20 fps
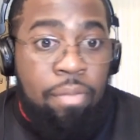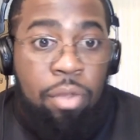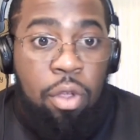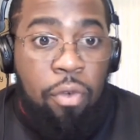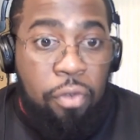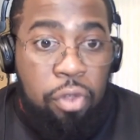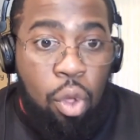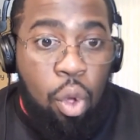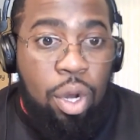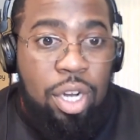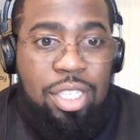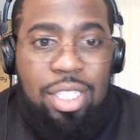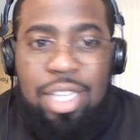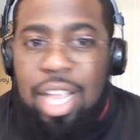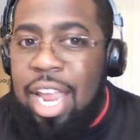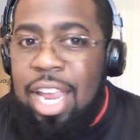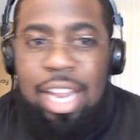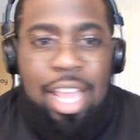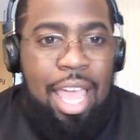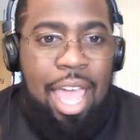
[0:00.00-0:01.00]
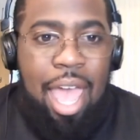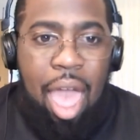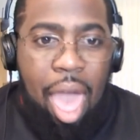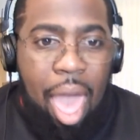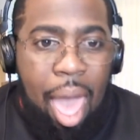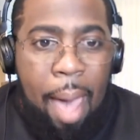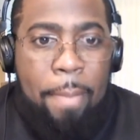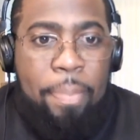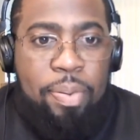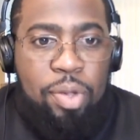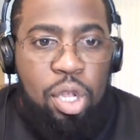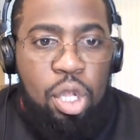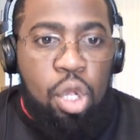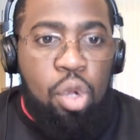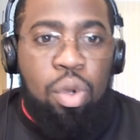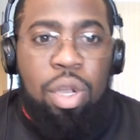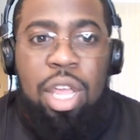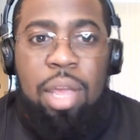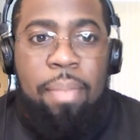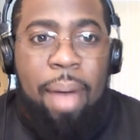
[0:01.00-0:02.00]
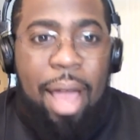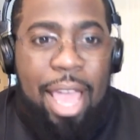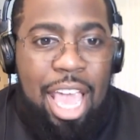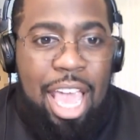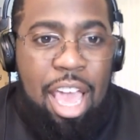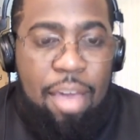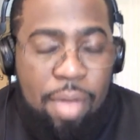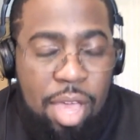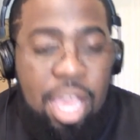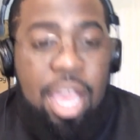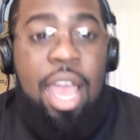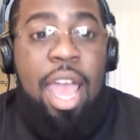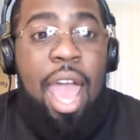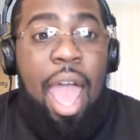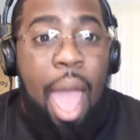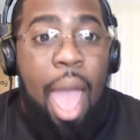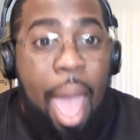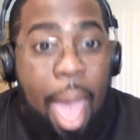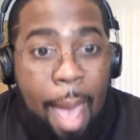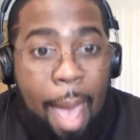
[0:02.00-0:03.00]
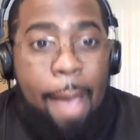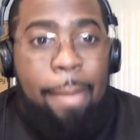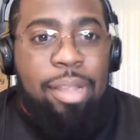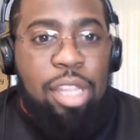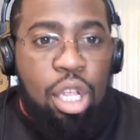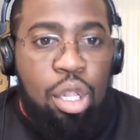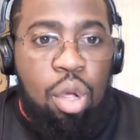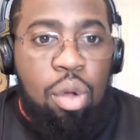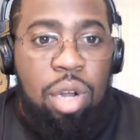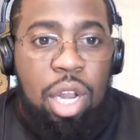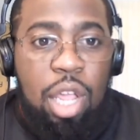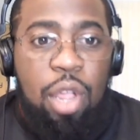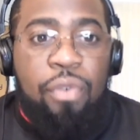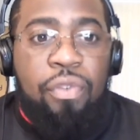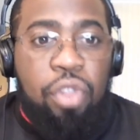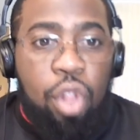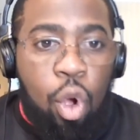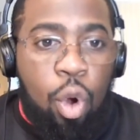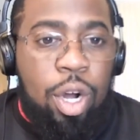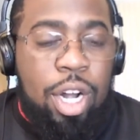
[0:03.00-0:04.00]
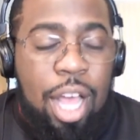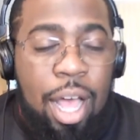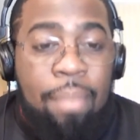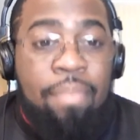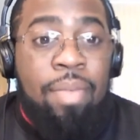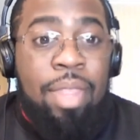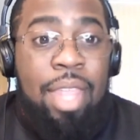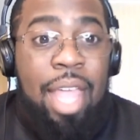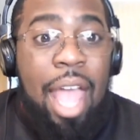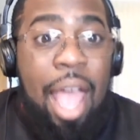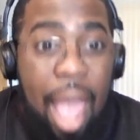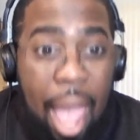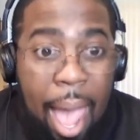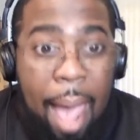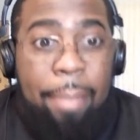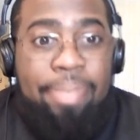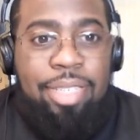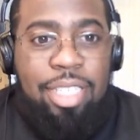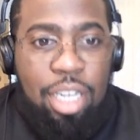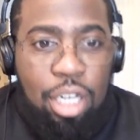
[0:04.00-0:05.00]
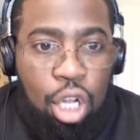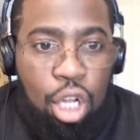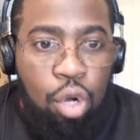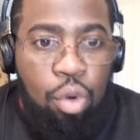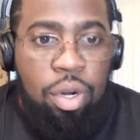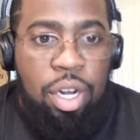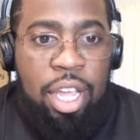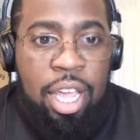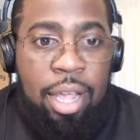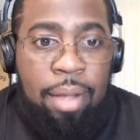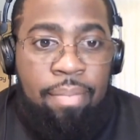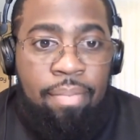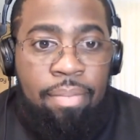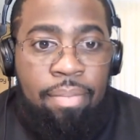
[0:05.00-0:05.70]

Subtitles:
Florida State? Absolutely. Miami? Absolutely. Florida? Absolutely.